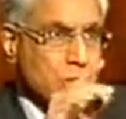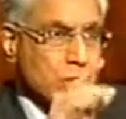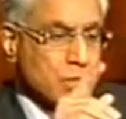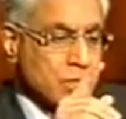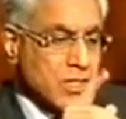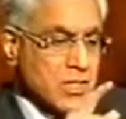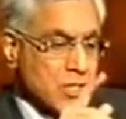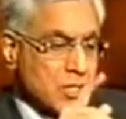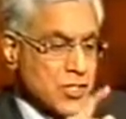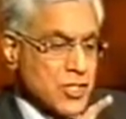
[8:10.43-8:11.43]
The Oxford
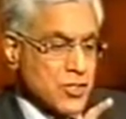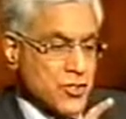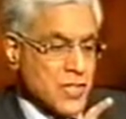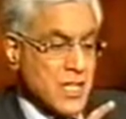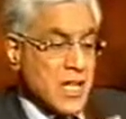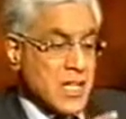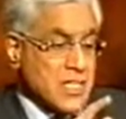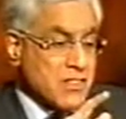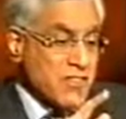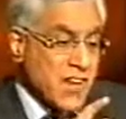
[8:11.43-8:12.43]
English Dictionary
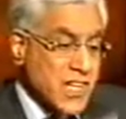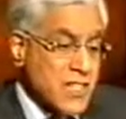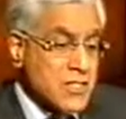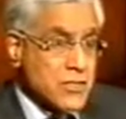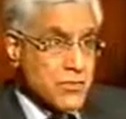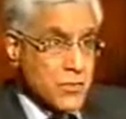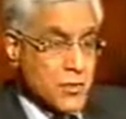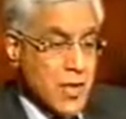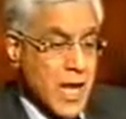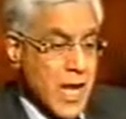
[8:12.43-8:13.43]
defines
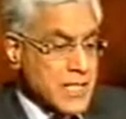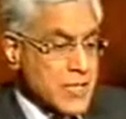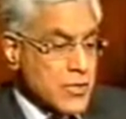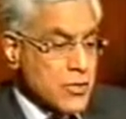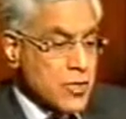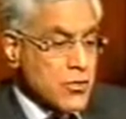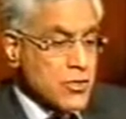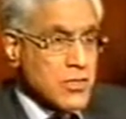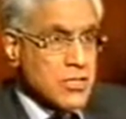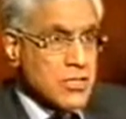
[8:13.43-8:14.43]
review as a
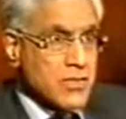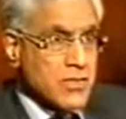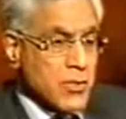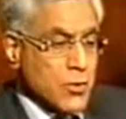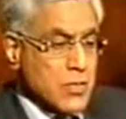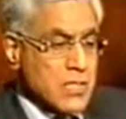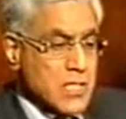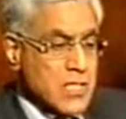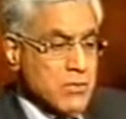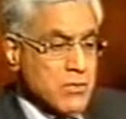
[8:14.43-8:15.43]
general survey or
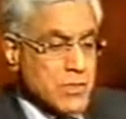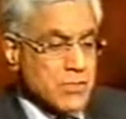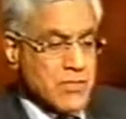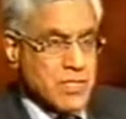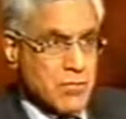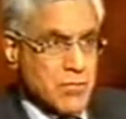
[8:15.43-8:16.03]
assessment of a